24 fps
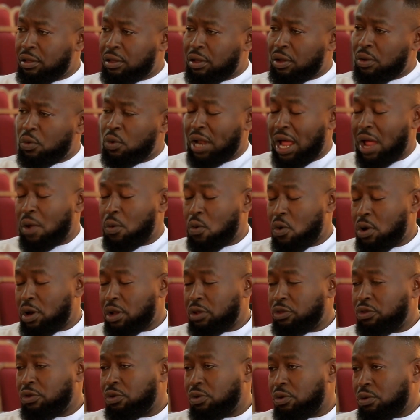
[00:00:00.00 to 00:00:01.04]
what I
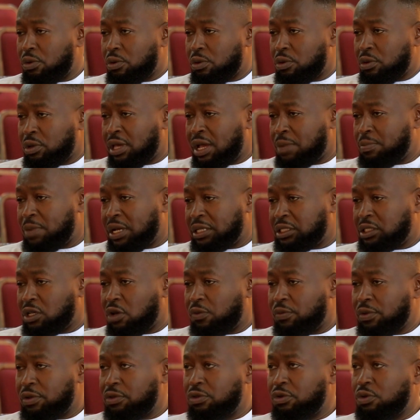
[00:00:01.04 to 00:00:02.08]
wanted to get
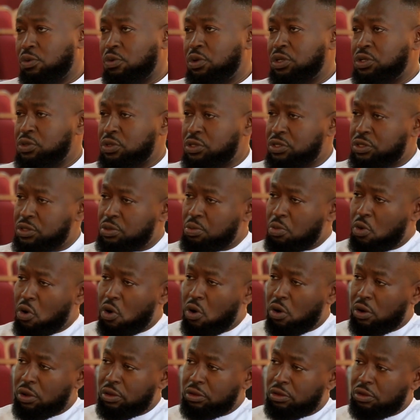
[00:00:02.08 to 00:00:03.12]
myself into, which was
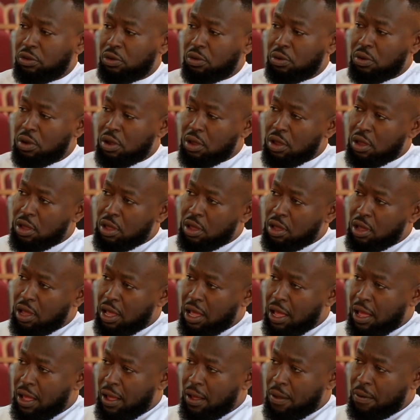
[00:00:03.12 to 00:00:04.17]
more into
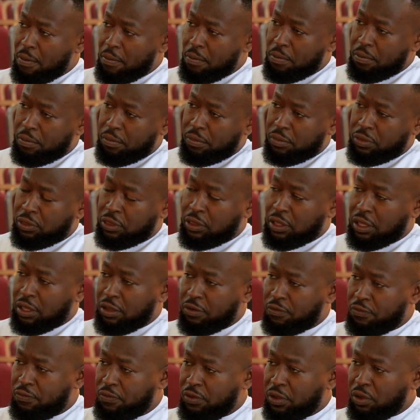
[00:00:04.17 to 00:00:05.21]
the
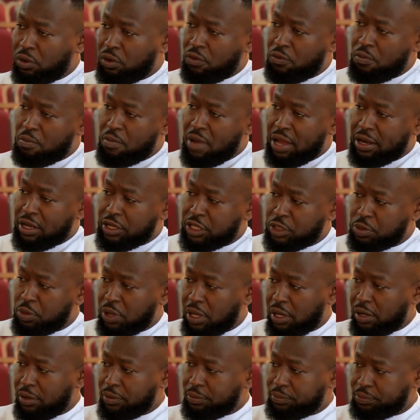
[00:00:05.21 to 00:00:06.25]
field of
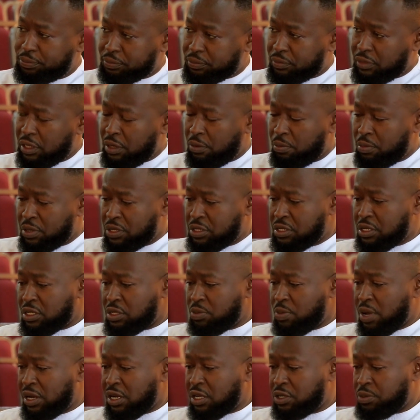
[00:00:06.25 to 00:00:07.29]
management, of
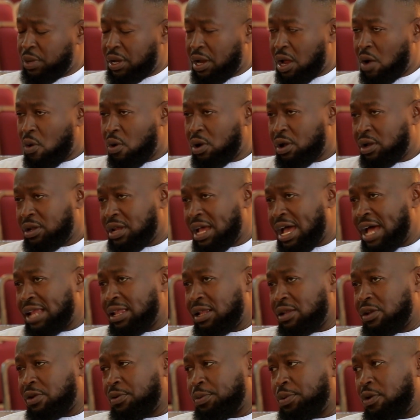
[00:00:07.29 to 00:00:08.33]
business management. I wanted to add a
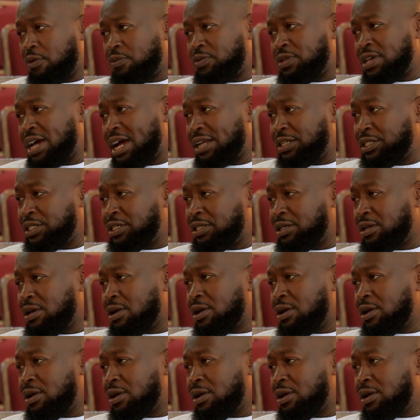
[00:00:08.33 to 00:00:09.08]
little bit of touch